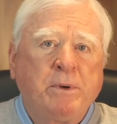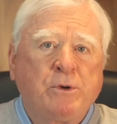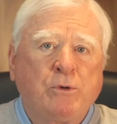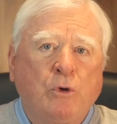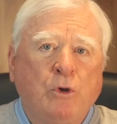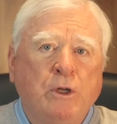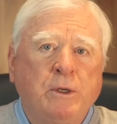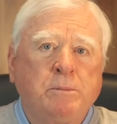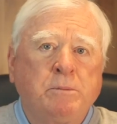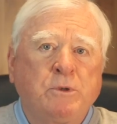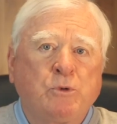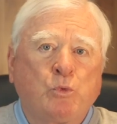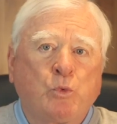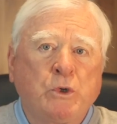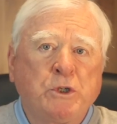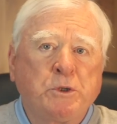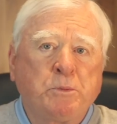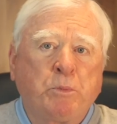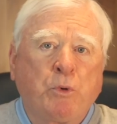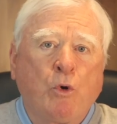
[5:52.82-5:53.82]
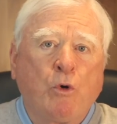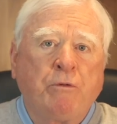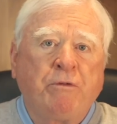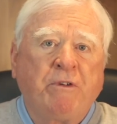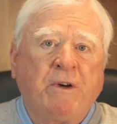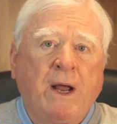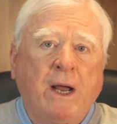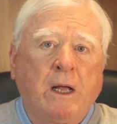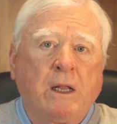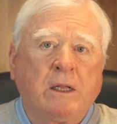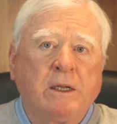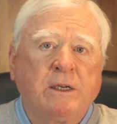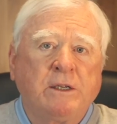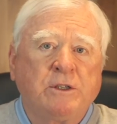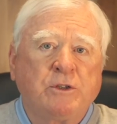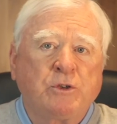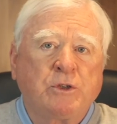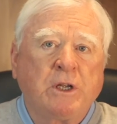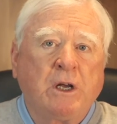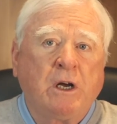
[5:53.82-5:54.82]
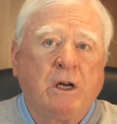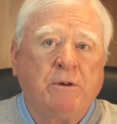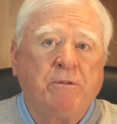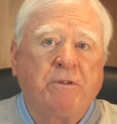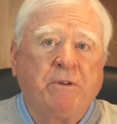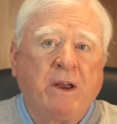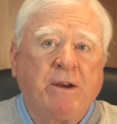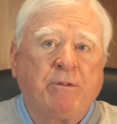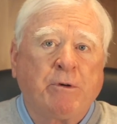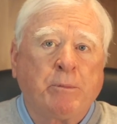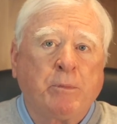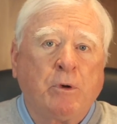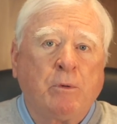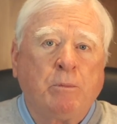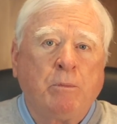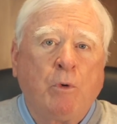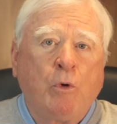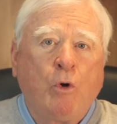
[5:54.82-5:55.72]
Petroleum's risk profile is unfavorable.